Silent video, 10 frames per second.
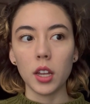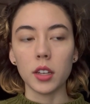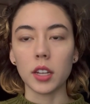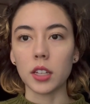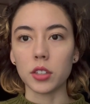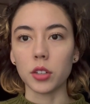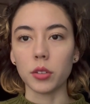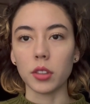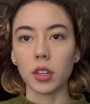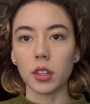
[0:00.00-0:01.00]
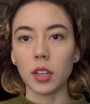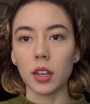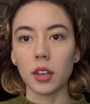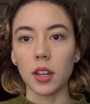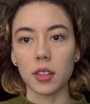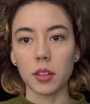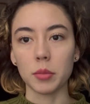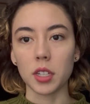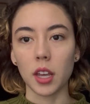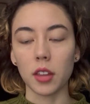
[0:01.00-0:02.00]
knit 2 and then knit them
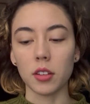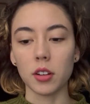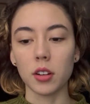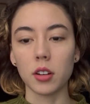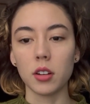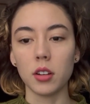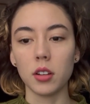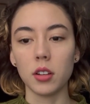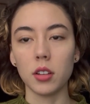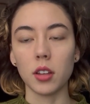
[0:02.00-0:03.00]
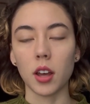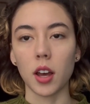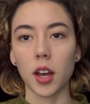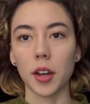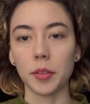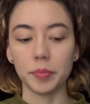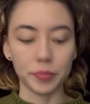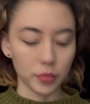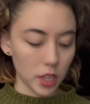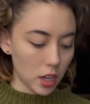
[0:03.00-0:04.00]
together.
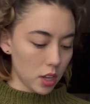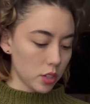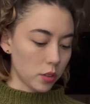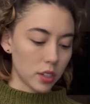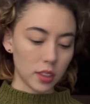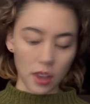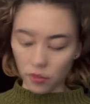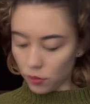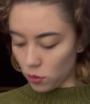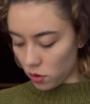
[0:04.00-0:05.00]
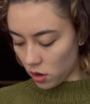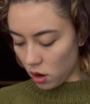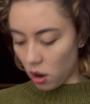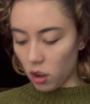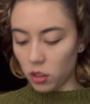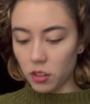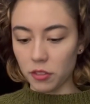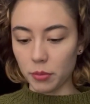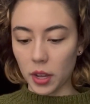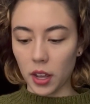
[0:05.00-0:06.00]
So I did that for all of
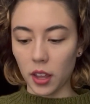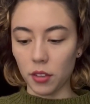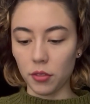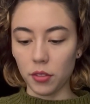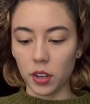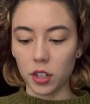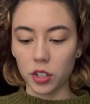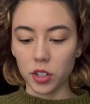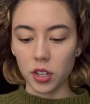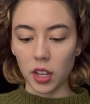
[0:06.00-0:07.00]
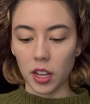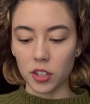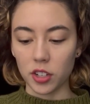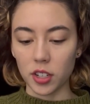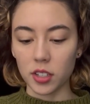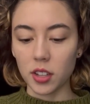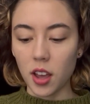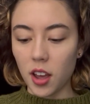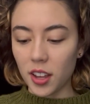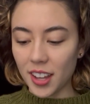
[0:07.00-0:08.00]
my finished edges.
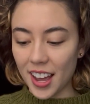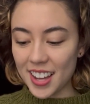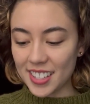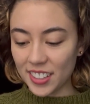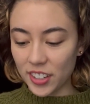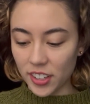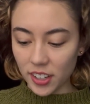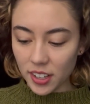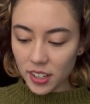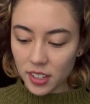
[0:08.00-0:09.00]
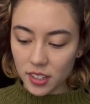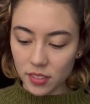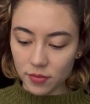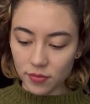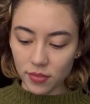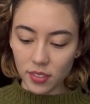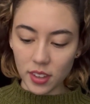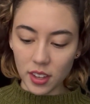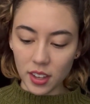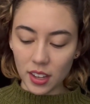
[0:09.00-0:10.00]
Guys, look.
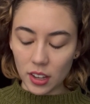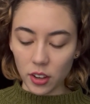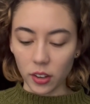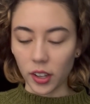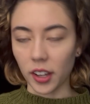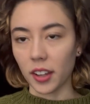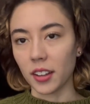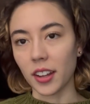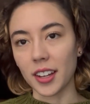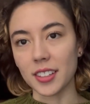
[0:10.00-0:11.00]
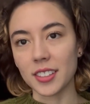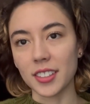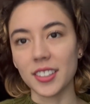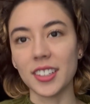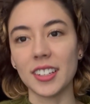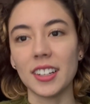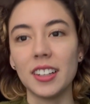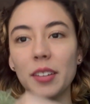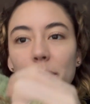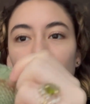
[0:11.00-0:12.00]
Okay, I still didn't
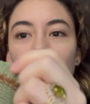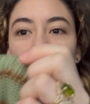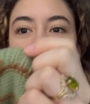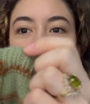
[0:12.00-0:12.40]
clip the